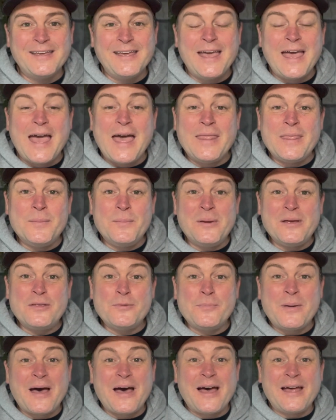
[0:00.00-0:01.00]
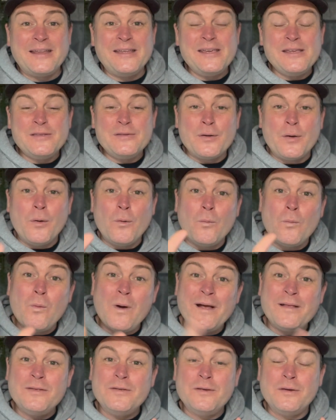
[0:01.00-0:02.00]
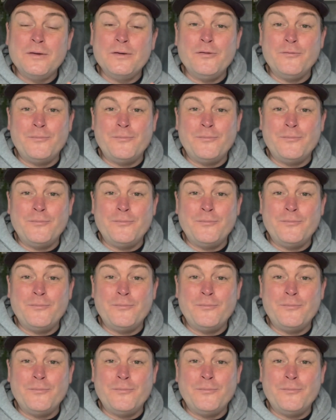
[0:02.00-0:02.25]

And the best part is, once you've